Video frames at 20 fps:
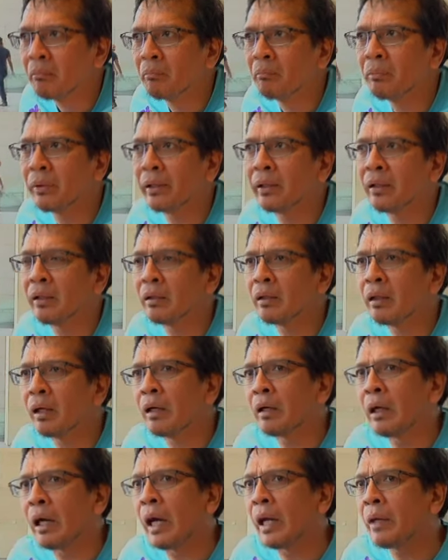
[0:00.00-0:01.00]
But
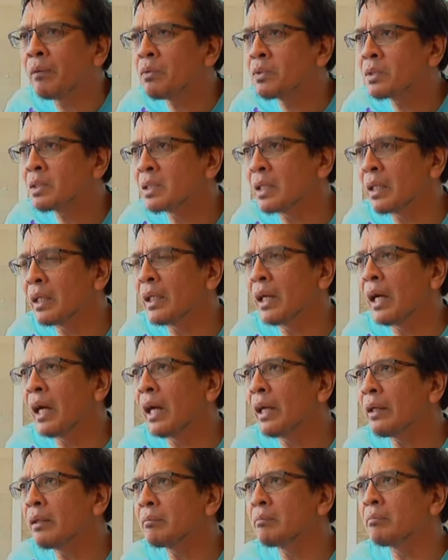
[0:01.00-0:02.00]
I would say,
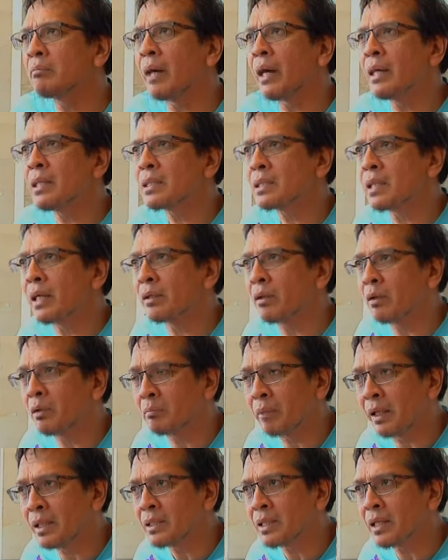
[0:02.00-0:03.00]
my
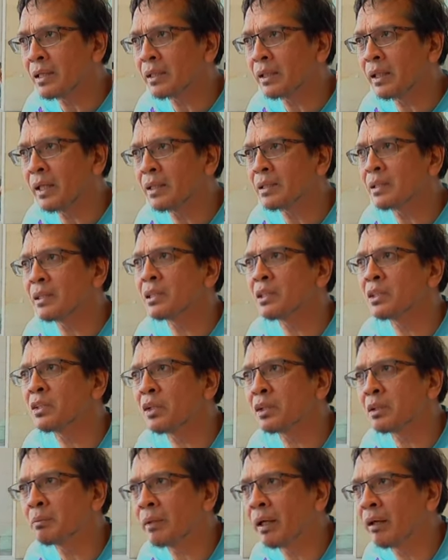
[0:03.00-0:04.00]
son's case, it's
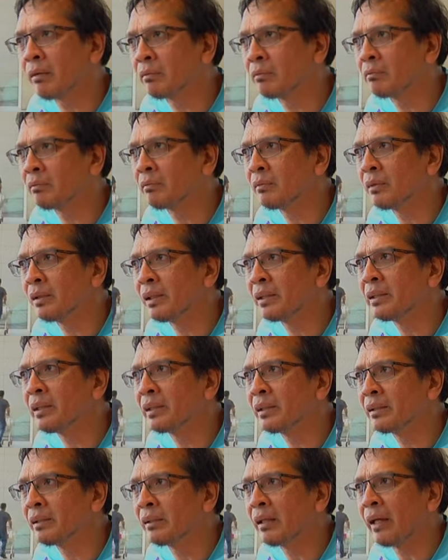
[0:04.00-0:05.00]
not about
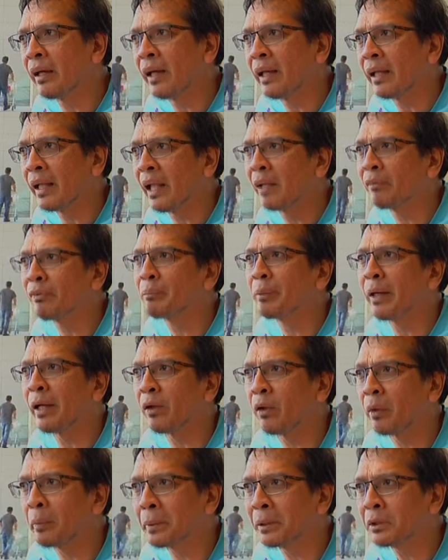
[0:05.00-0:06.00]
learning alphabet
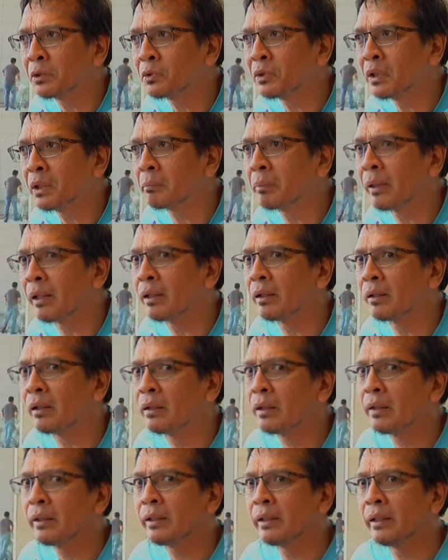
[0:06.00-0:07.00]
or able to read, but
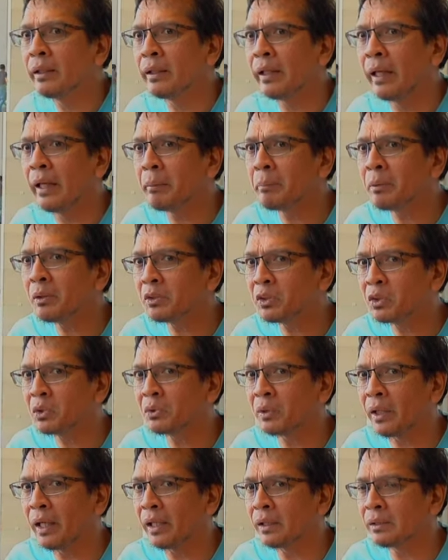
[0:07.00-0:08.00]
able
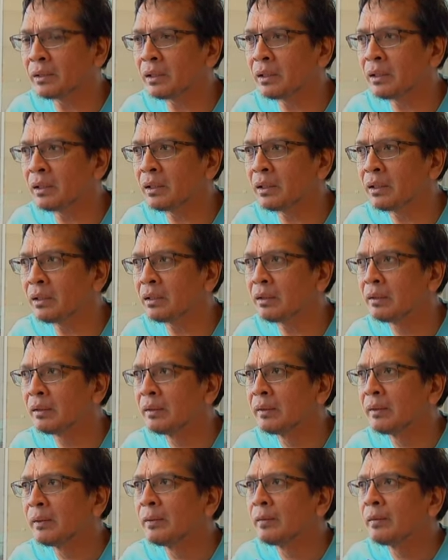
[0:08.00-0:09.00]
to actually
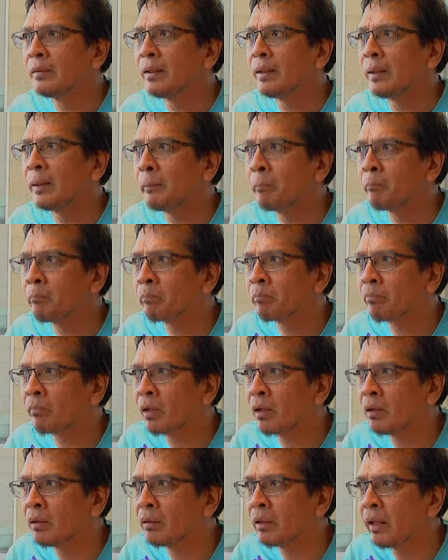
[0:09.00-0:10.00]

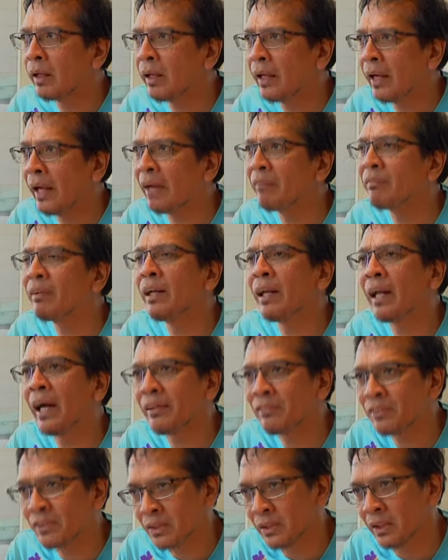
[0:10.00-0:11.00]
have a
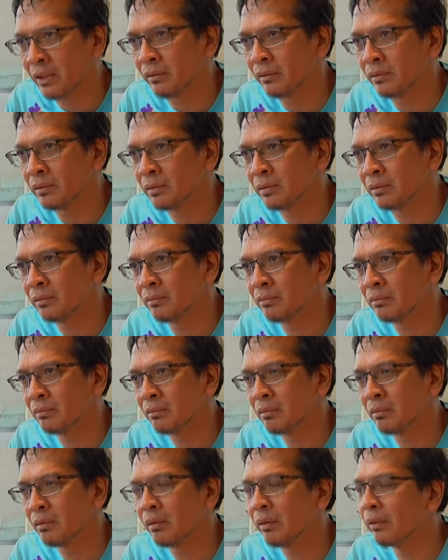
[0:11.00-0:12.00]
life skill.
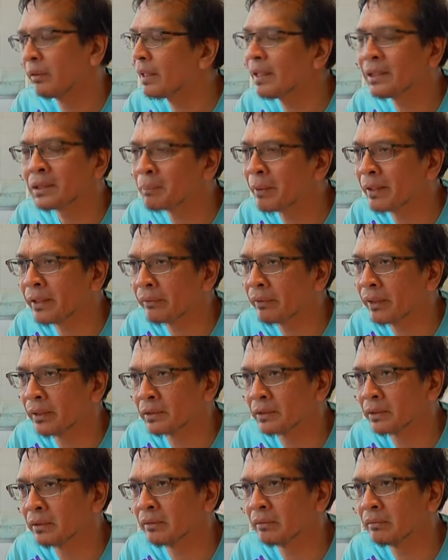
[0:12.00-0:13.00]
That's my
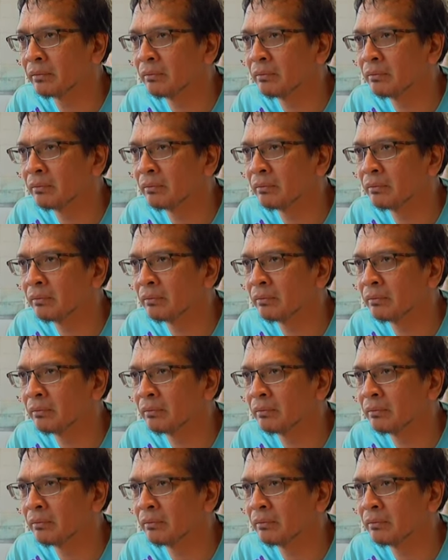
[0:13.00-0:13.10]
direction.